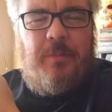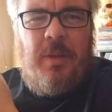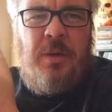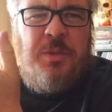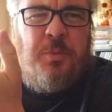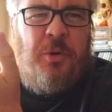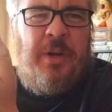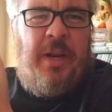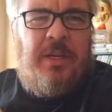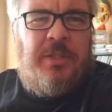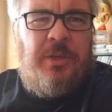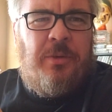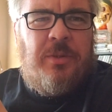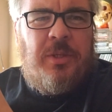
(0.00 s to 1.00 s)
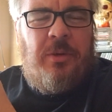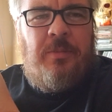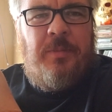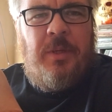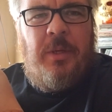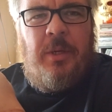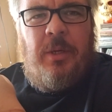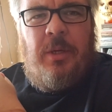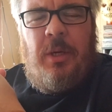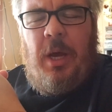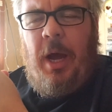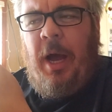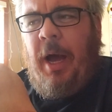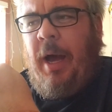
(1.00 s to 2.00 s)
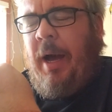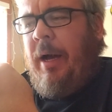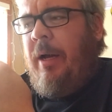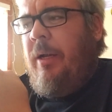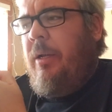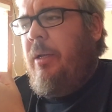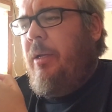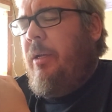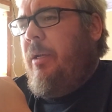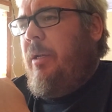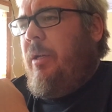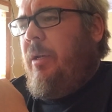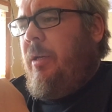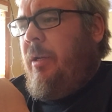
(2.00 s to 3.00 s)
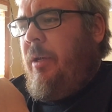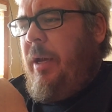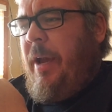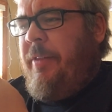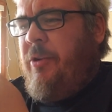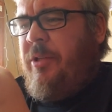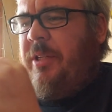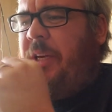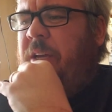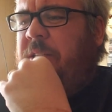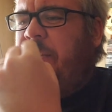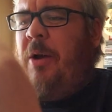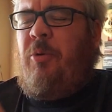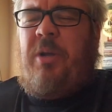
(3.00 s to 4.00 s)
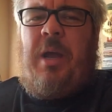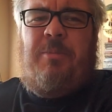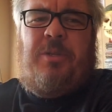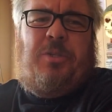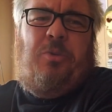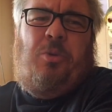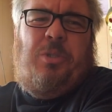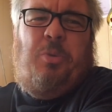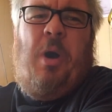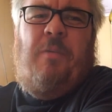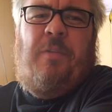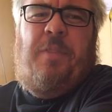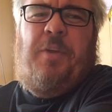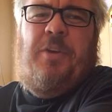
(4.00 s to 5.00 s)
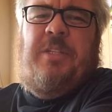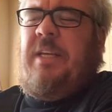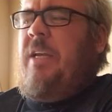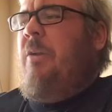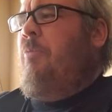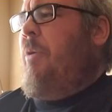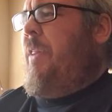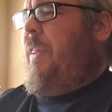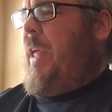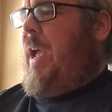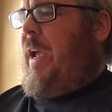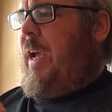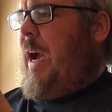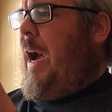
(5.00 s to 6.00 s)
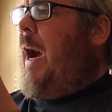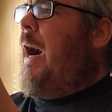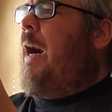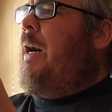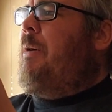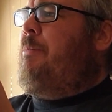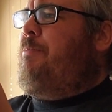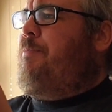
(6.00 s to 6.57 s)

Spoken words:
was born in 82, so and there was kids that would come to school at 12 and 13 with like a